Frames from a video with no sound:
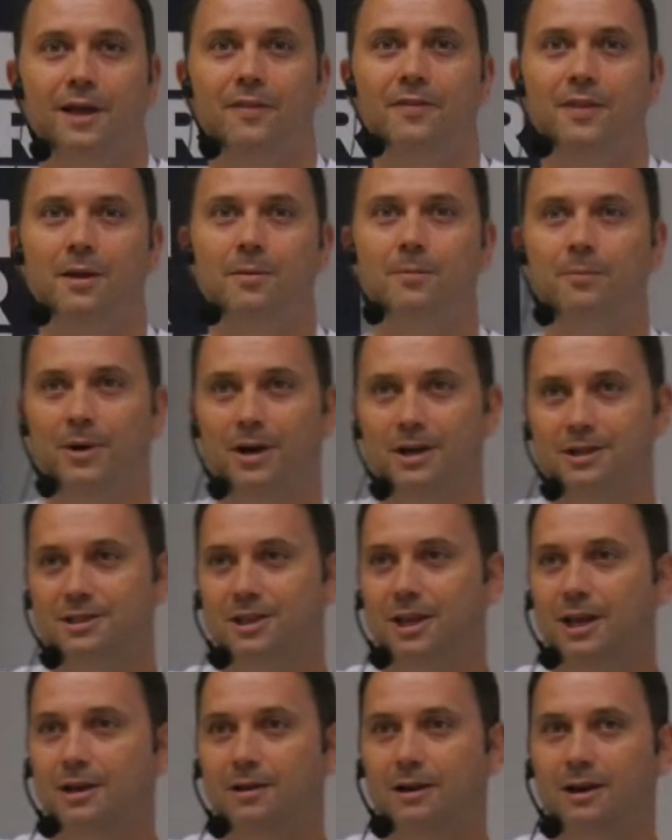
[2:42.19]
and then press
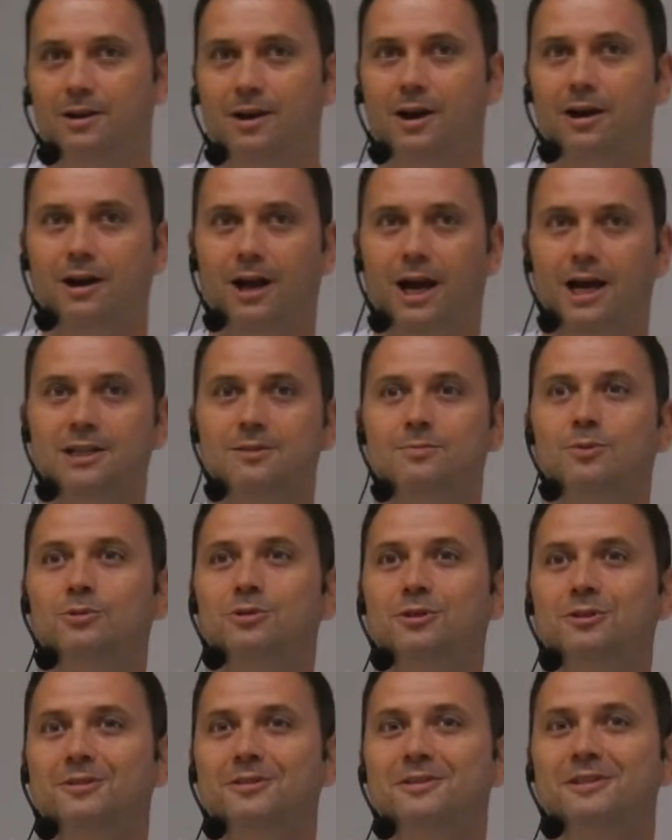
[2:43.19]
the clear cache
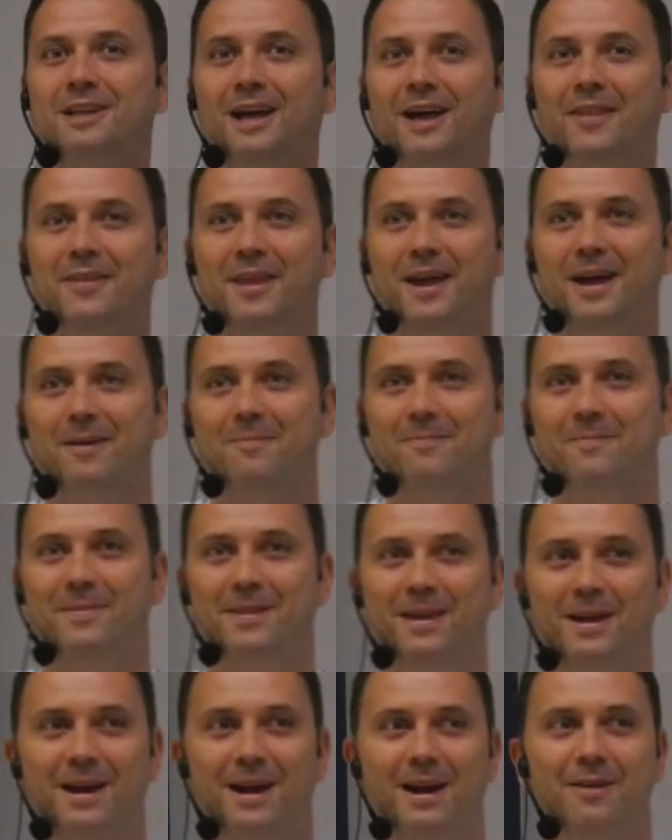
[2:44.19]
button, and then
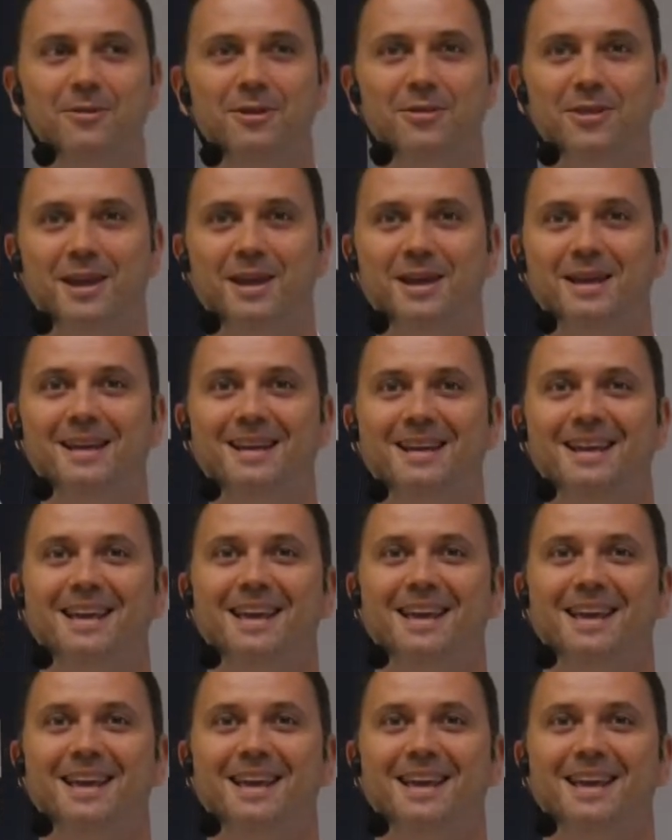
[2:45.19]
everything